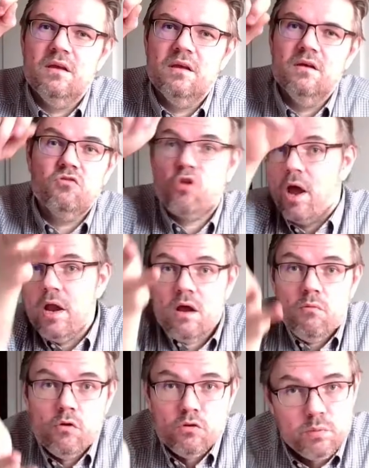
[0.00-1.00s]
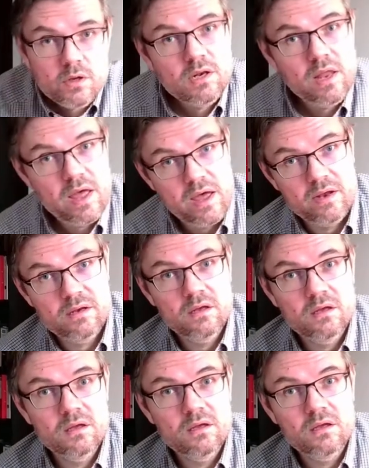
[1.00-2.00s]
Yeah, then I would be glad
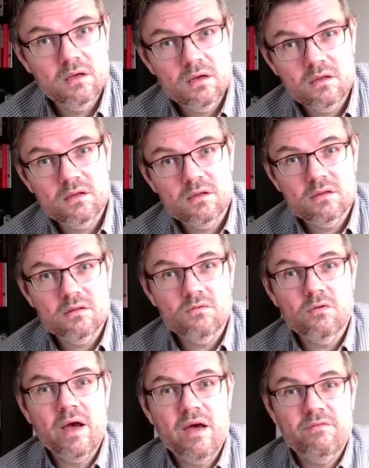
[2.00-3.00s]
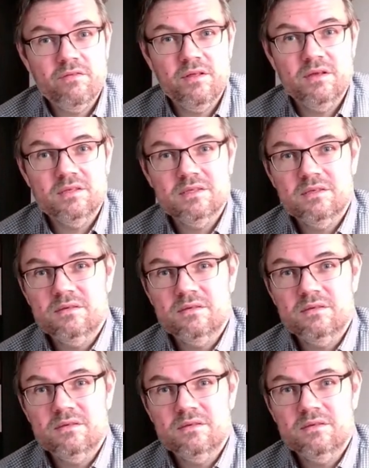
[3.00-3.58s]
yeah, to have this.